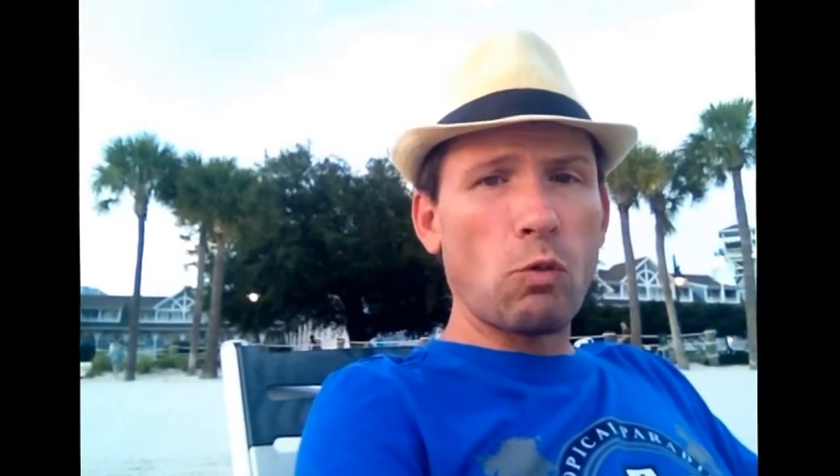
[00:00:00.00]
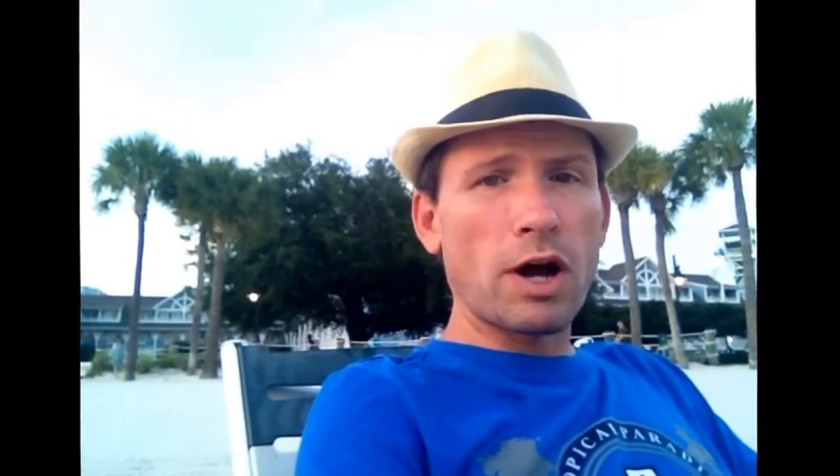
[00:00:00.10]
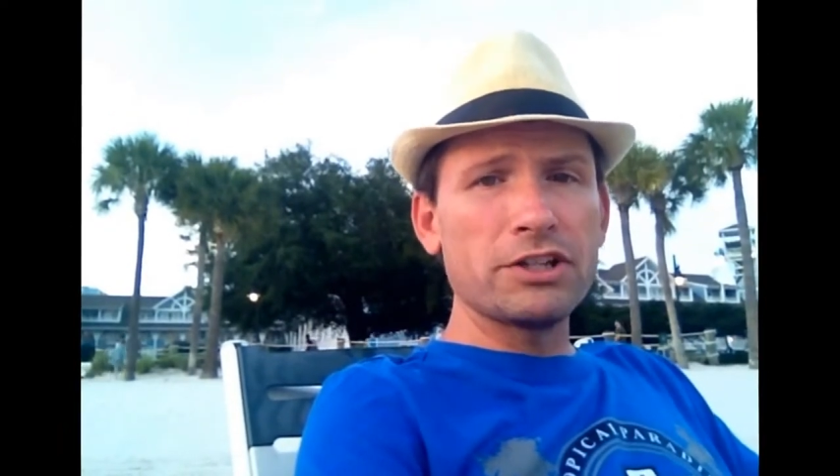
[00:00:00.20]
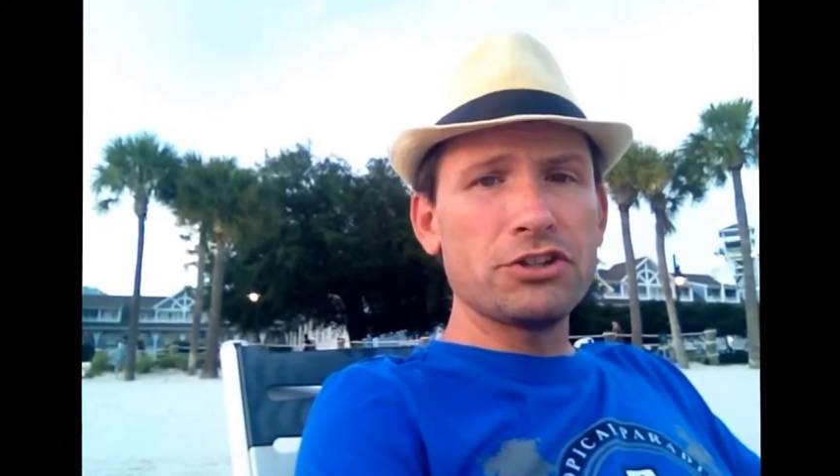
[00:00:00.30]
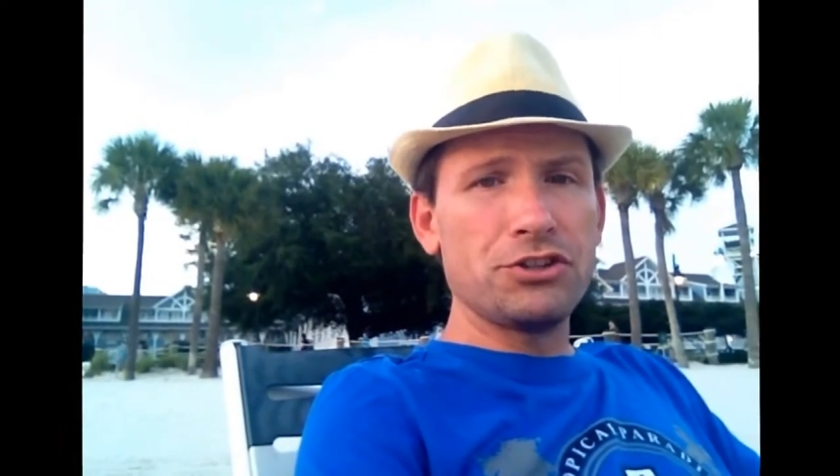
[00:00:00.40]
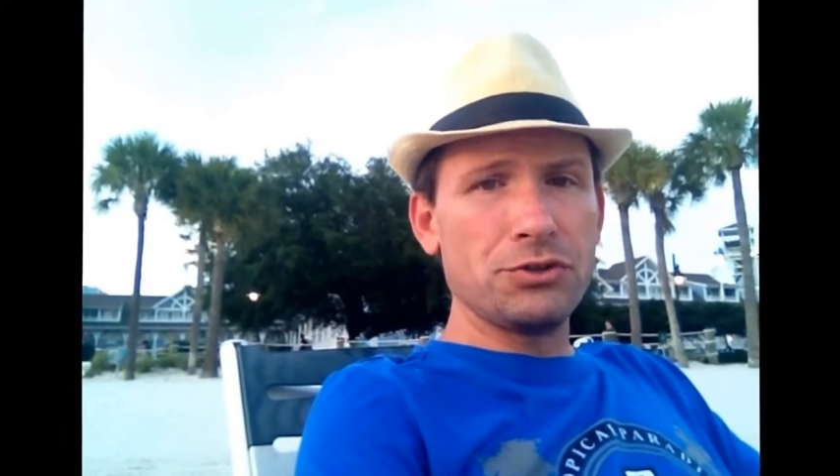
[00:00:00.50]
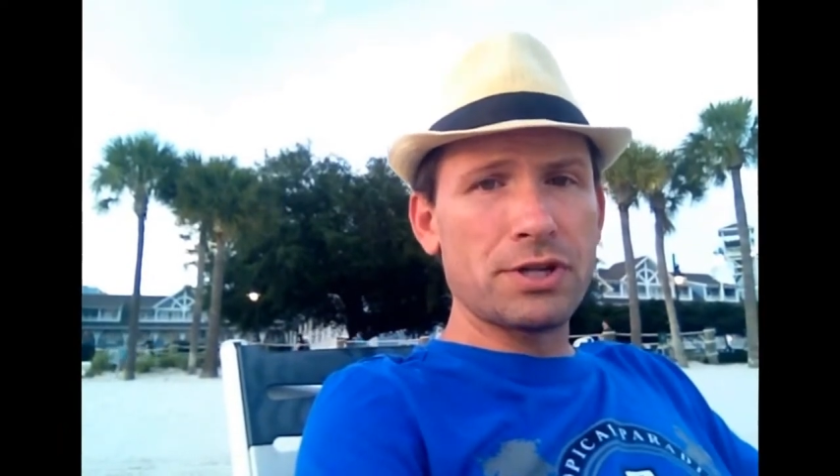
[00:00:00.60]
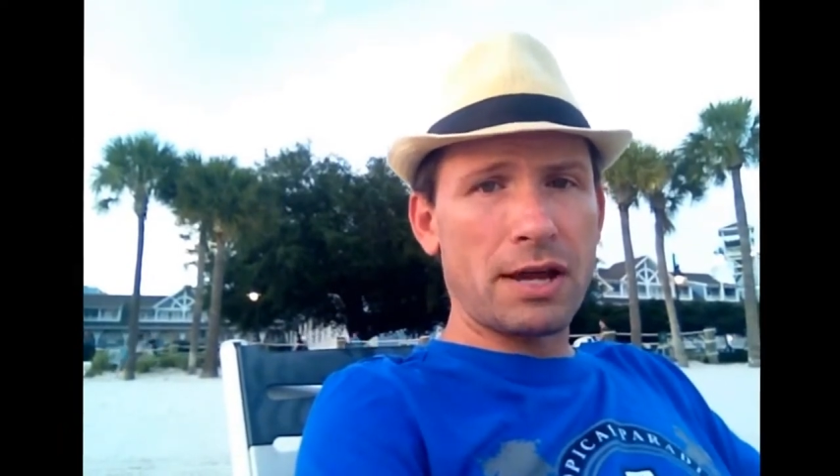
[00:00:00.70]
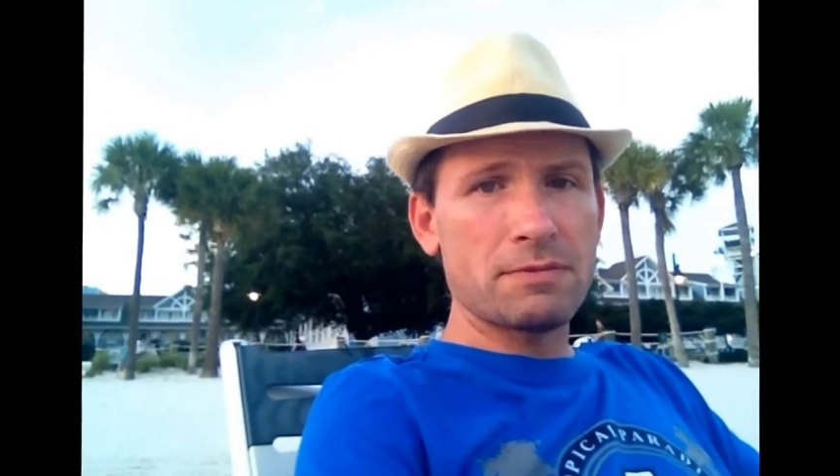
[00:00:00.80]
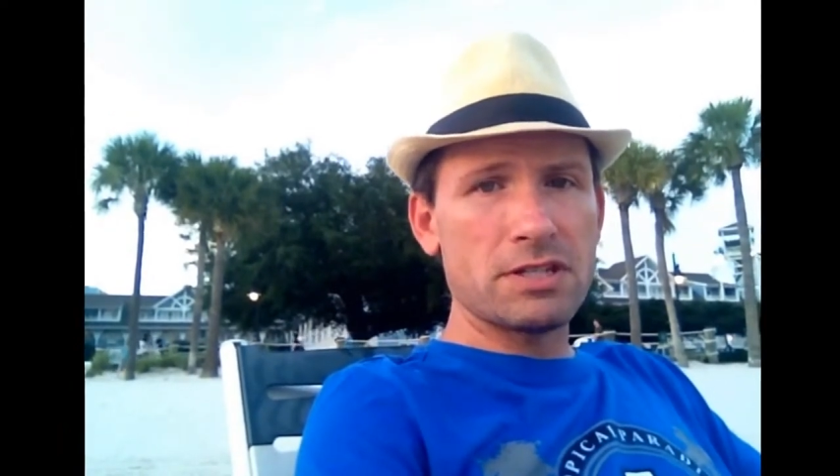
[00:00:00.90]
one to two
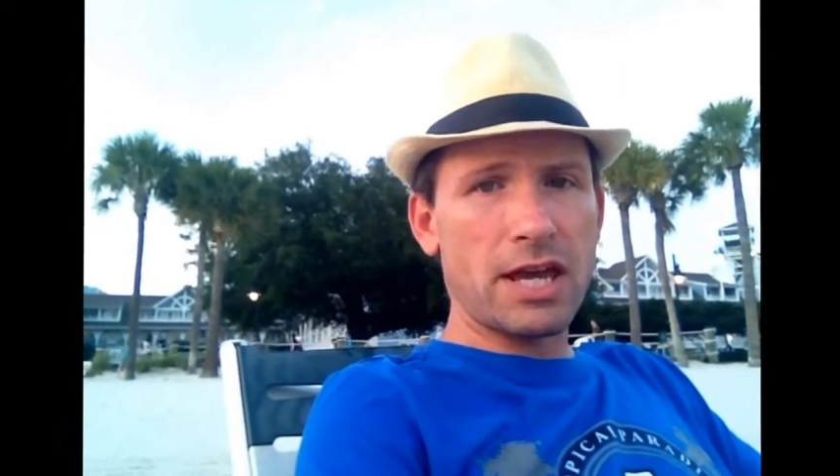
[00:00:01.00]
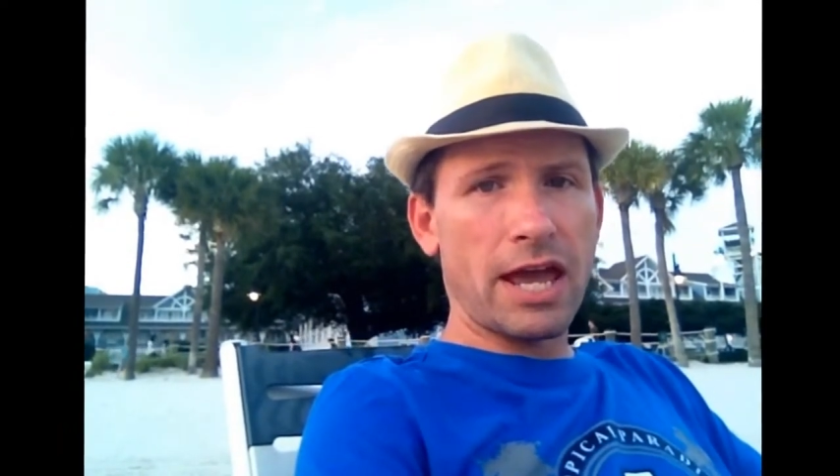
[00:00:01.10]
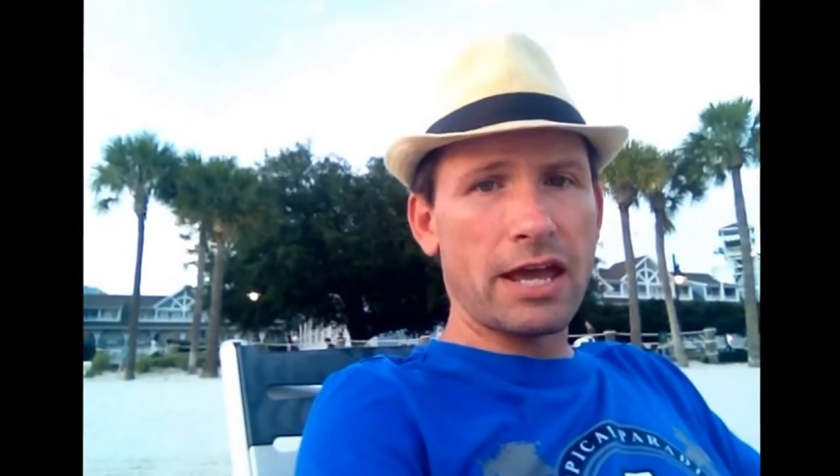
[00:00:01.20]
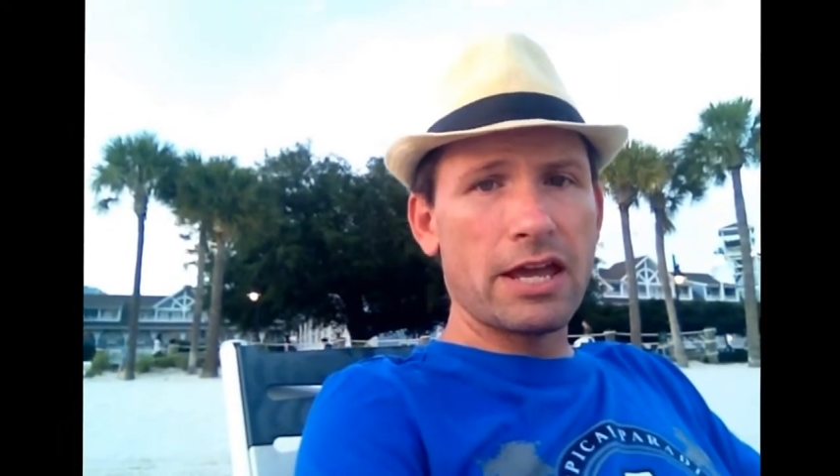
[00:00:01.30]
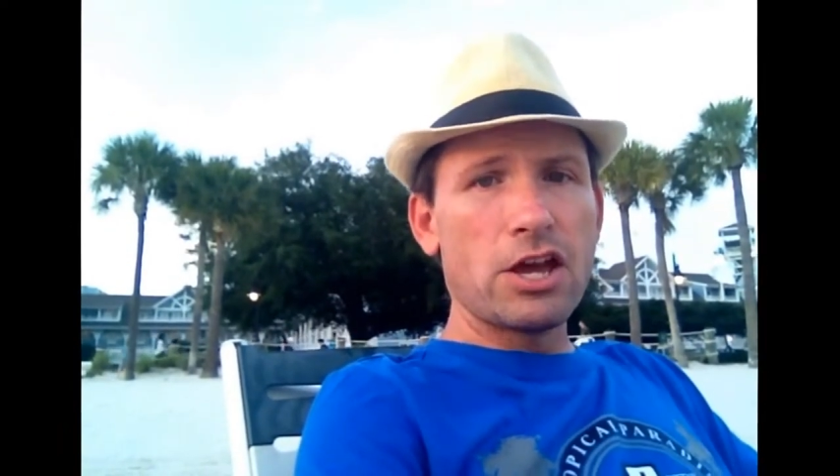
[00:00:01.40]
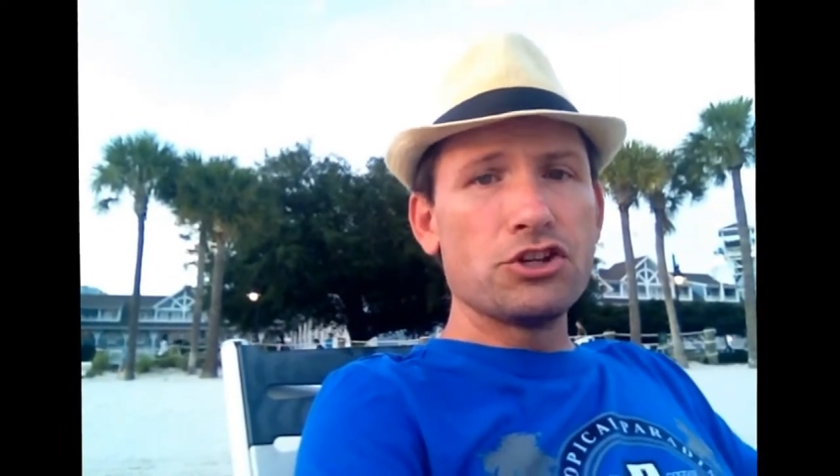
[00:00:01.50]
times a day,